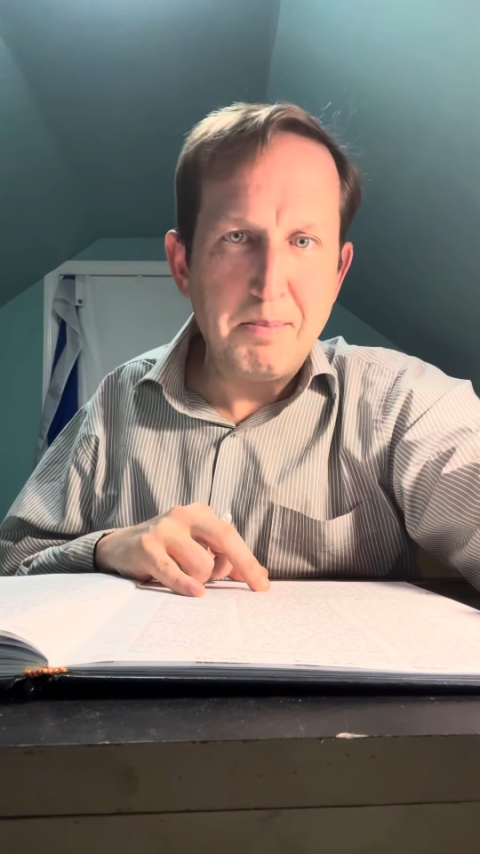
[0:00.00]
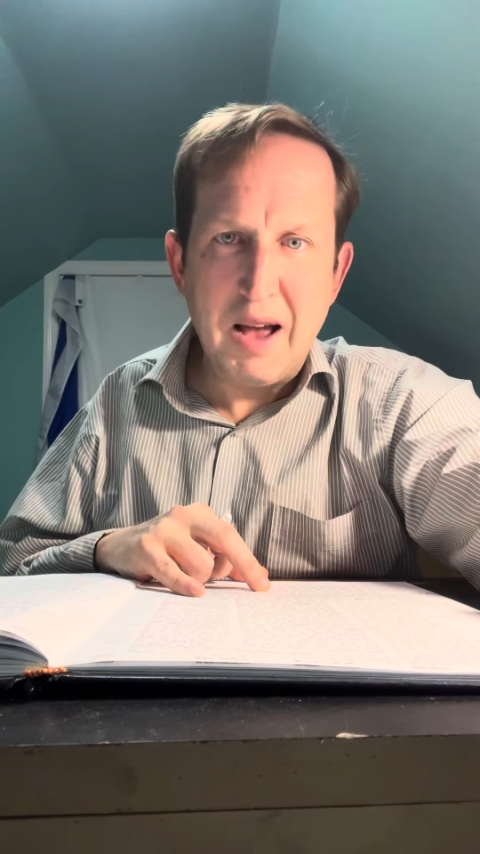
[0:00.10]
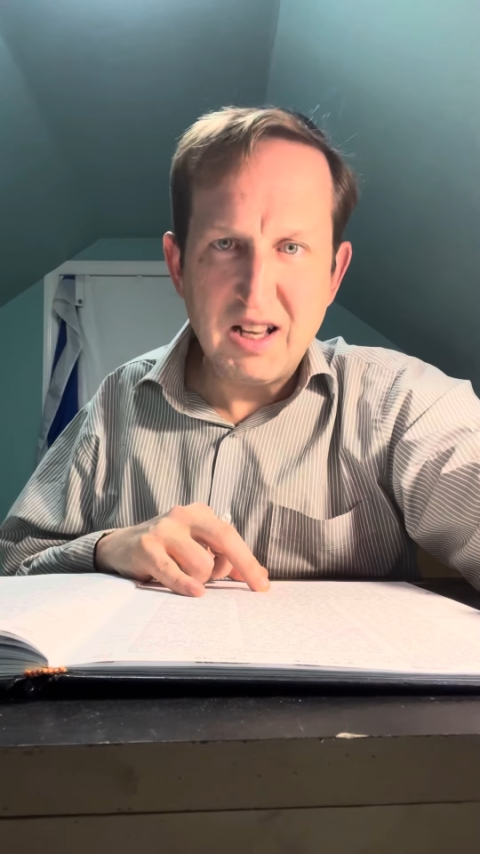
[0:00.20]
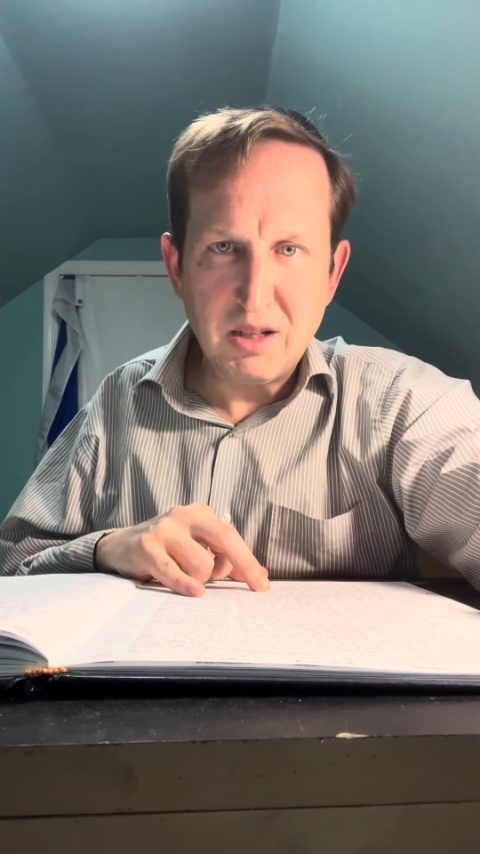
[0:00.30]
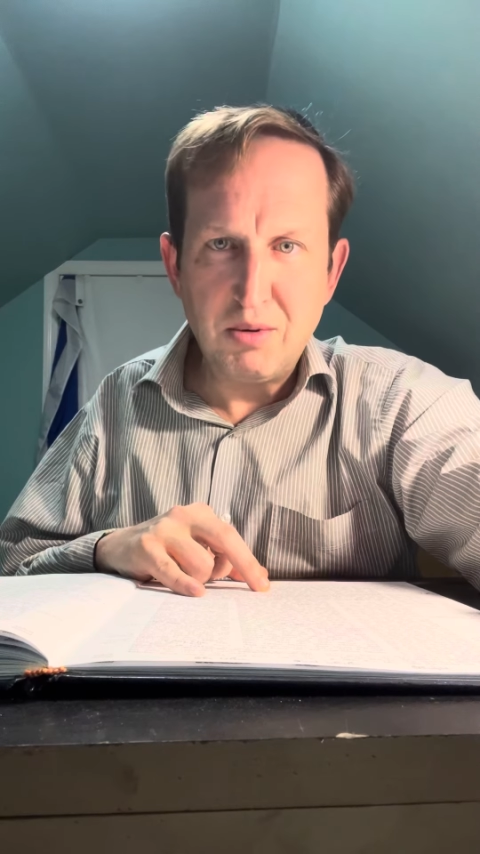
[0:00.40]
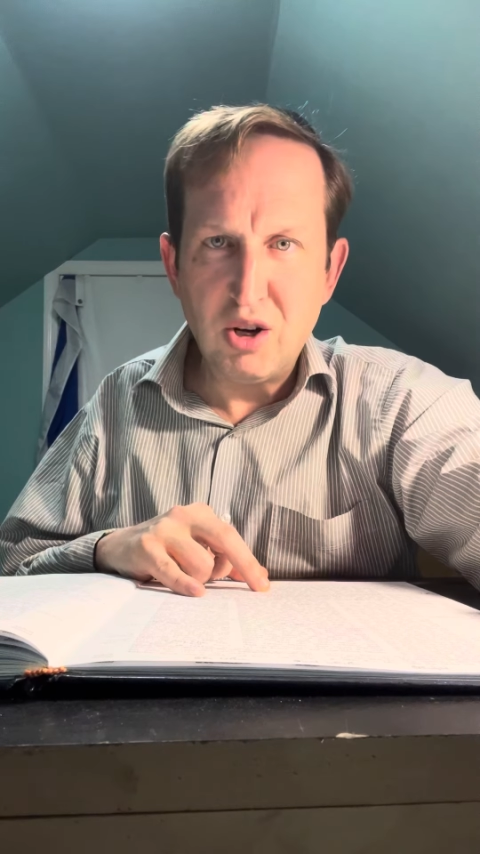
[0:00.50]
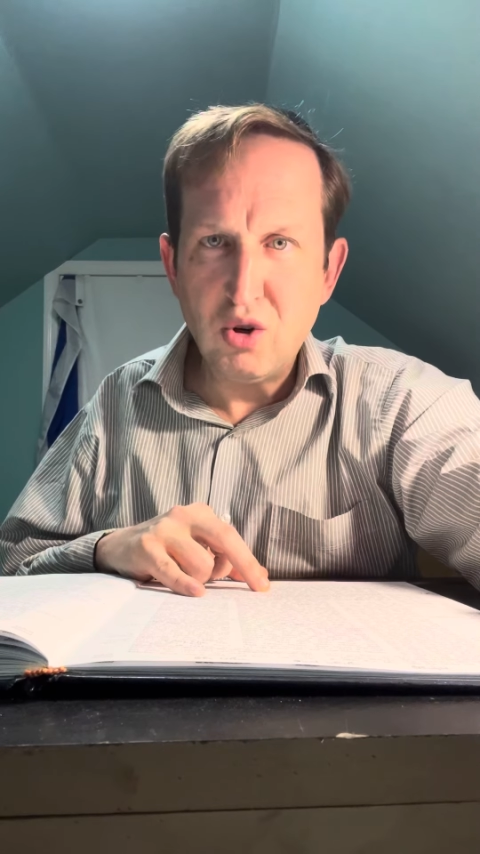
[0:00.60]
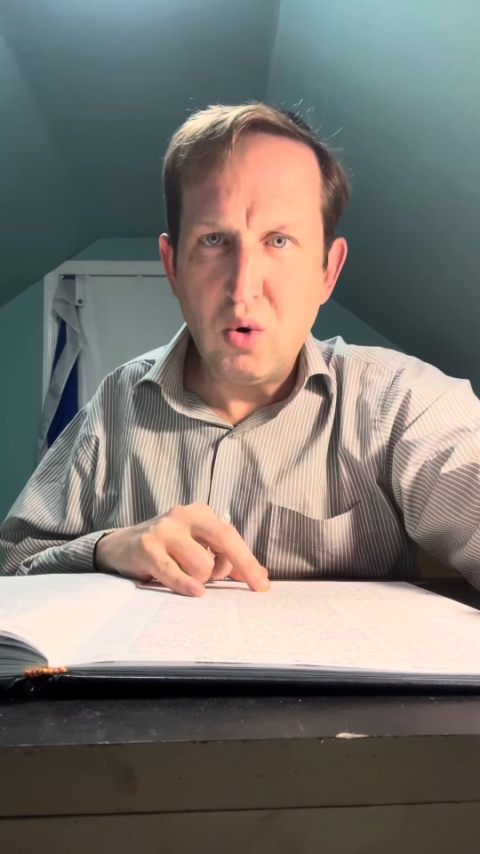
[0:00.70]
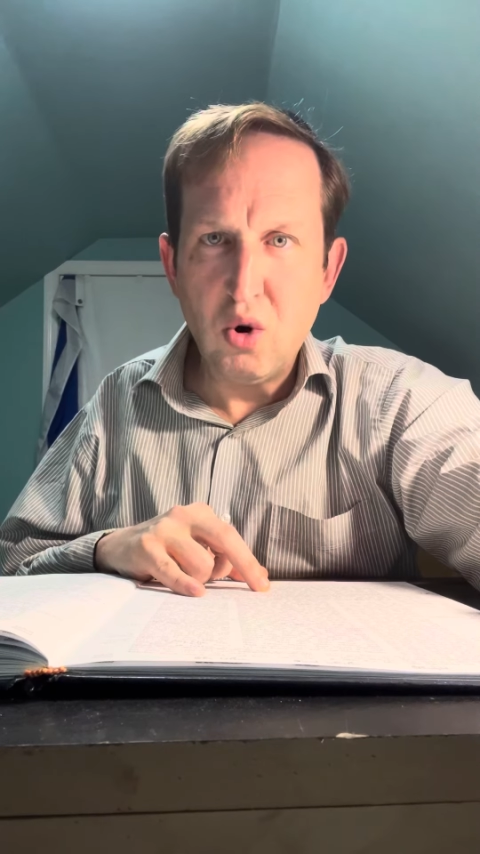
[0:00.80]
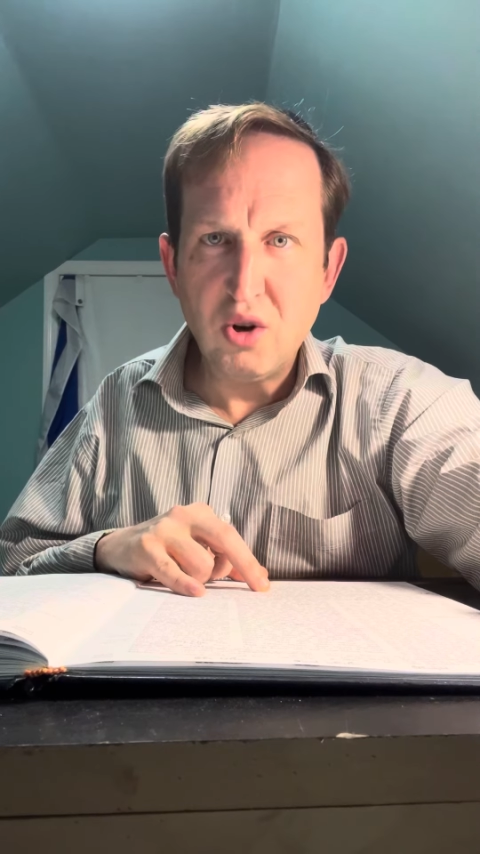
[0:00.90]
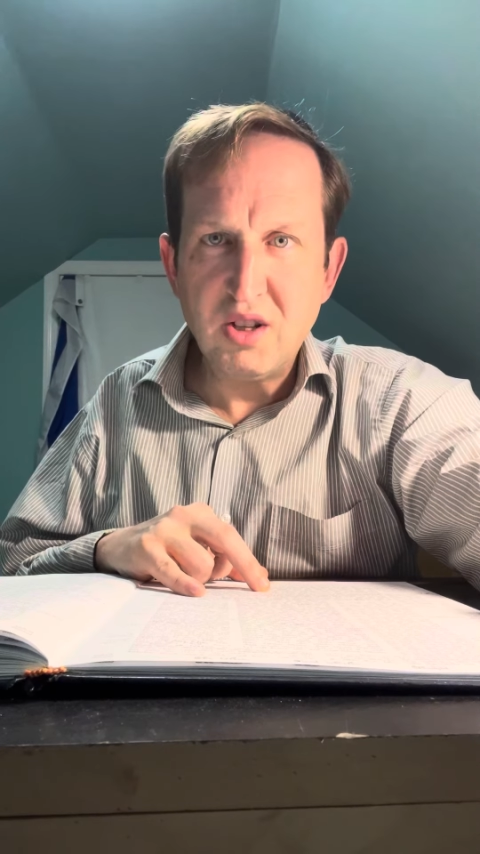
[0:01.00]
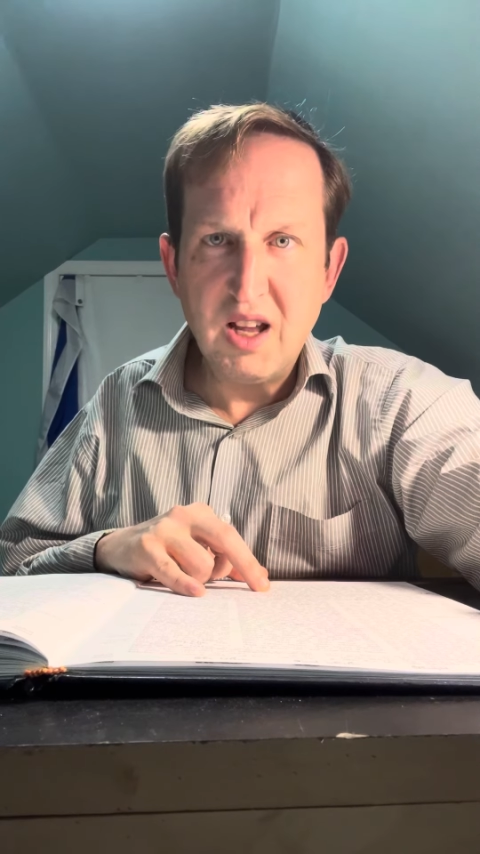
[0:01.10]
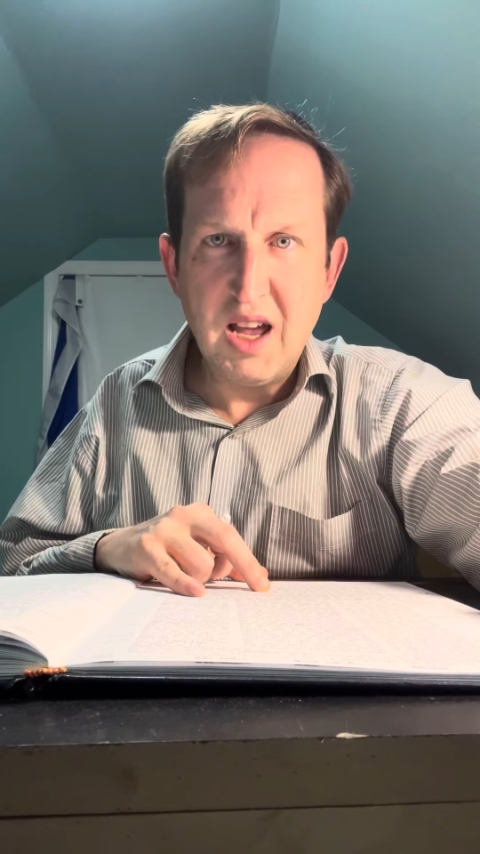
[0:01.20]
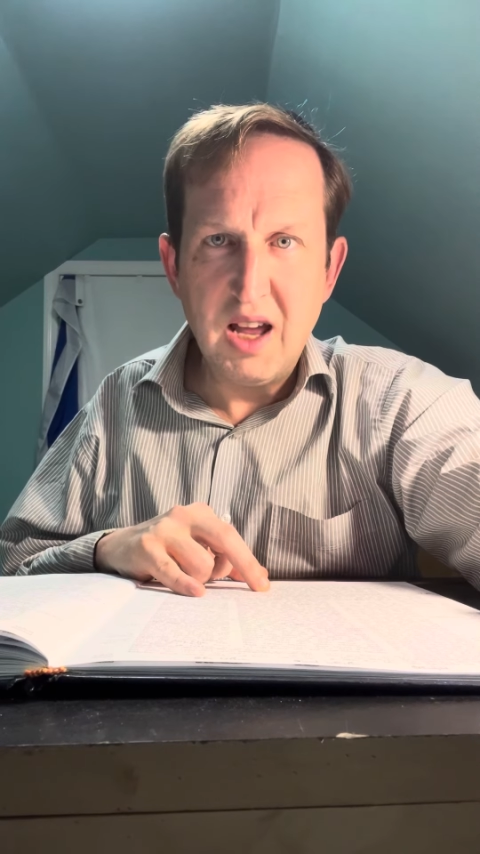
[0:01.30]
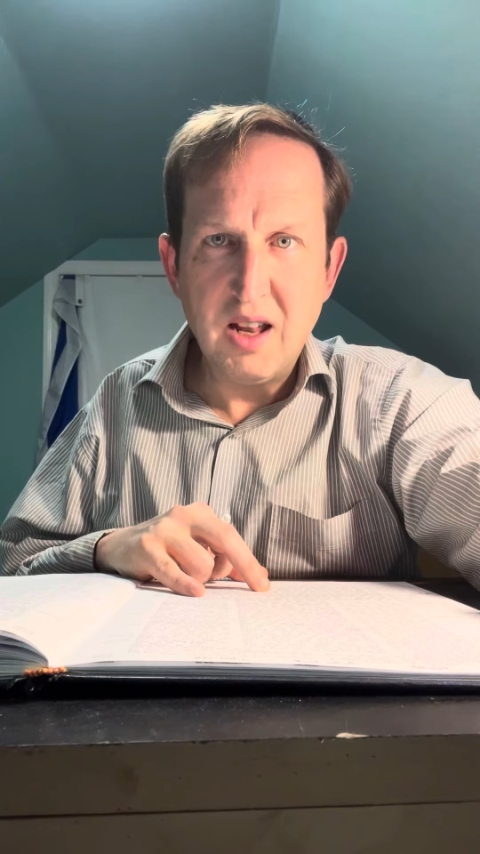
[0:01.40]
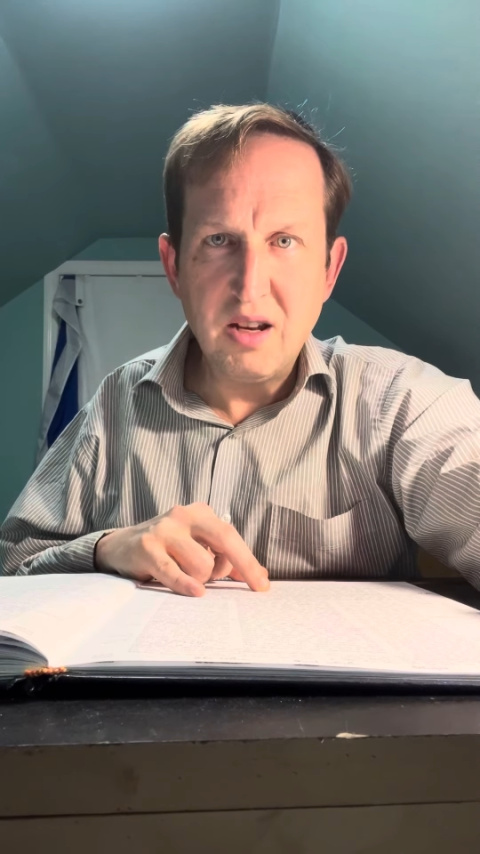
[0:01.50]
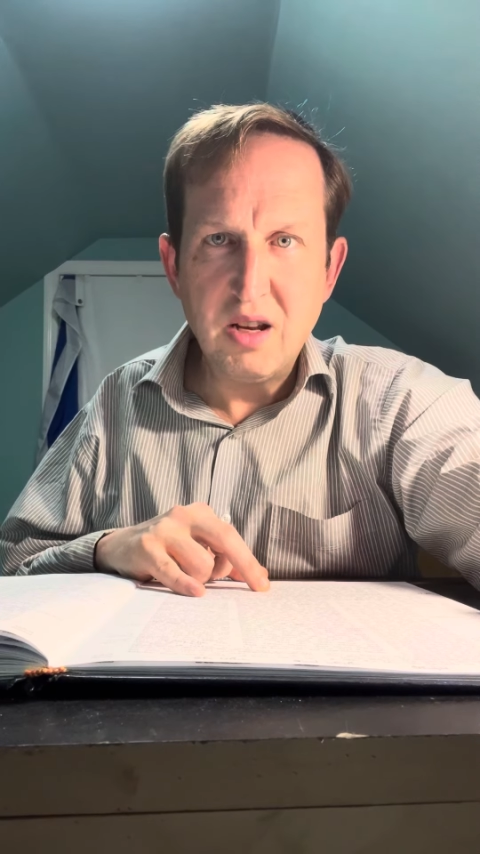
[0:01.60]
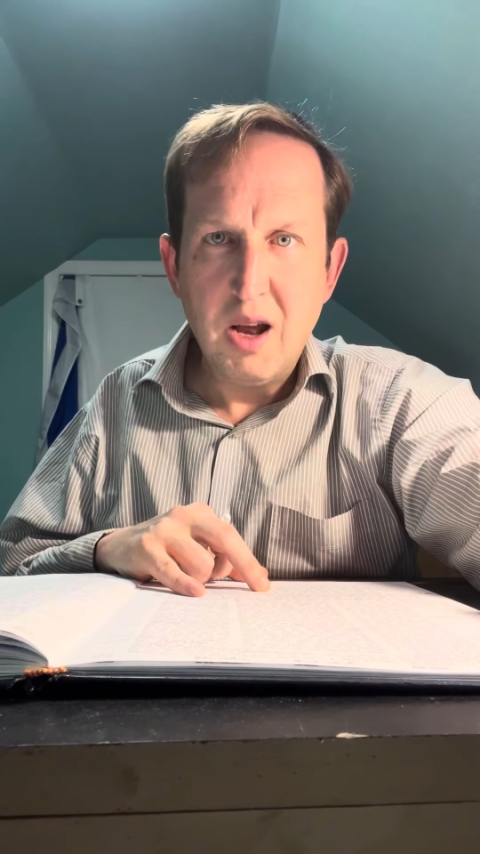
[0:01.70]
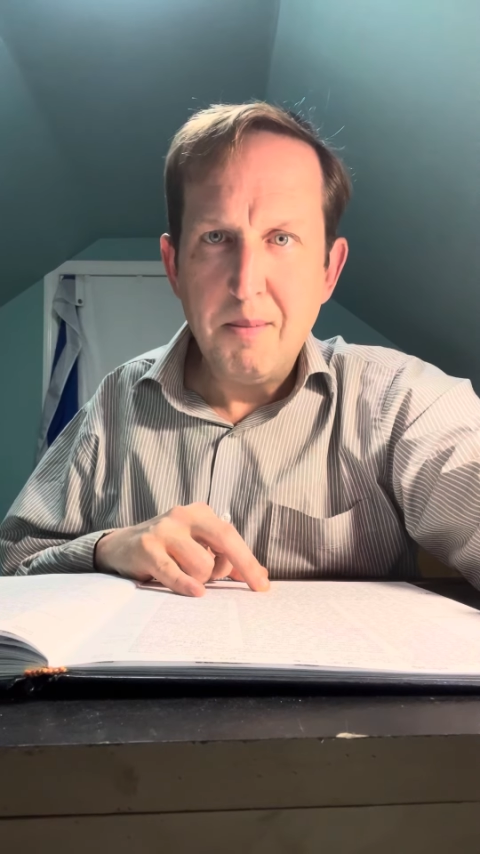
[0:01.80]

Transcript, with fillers: basketball court and